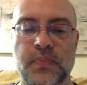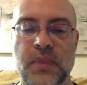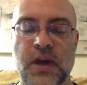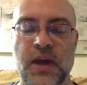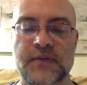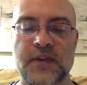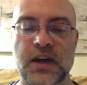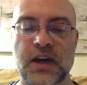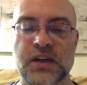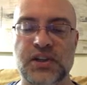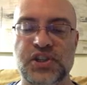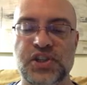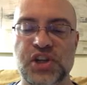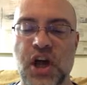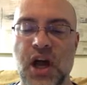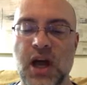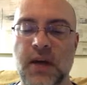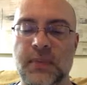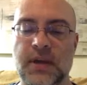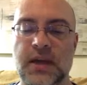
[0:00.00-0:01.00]
I've got a
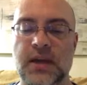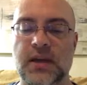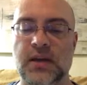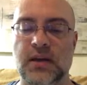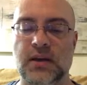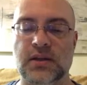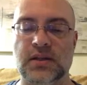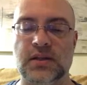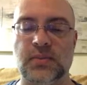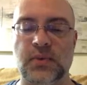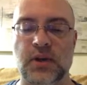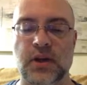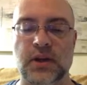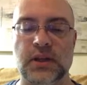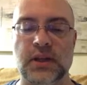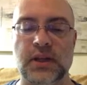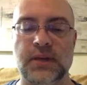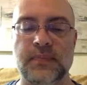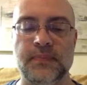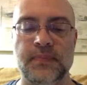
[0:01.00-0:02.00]
job, he announced
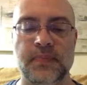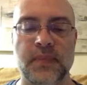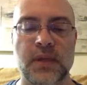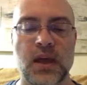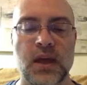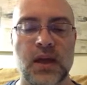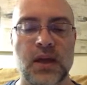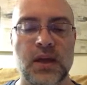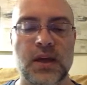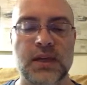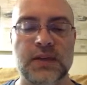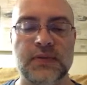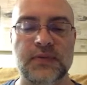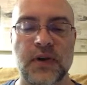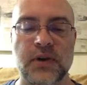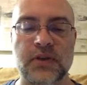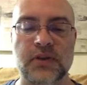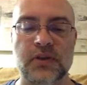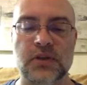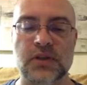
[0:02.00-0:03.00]
proudly. His
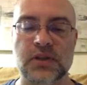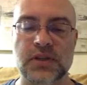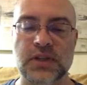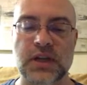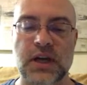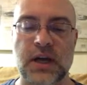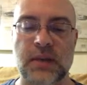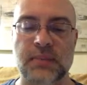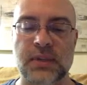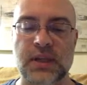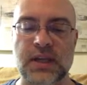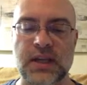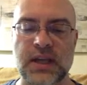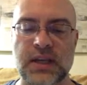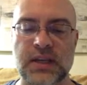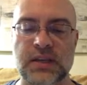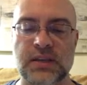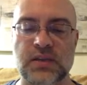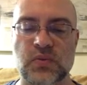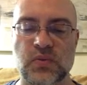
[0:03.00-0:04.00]
father looked up.
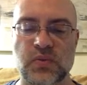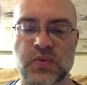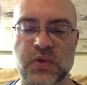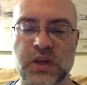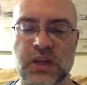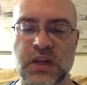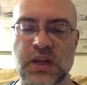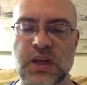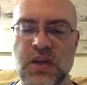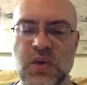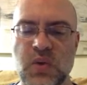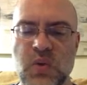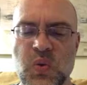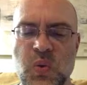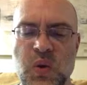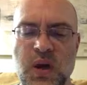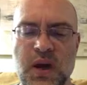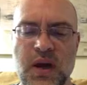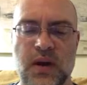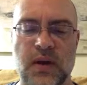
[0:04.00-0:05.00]
Pleased. Really?
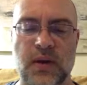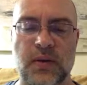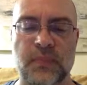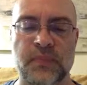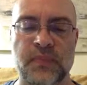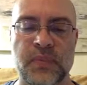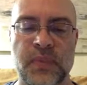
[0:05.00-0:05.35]
Where?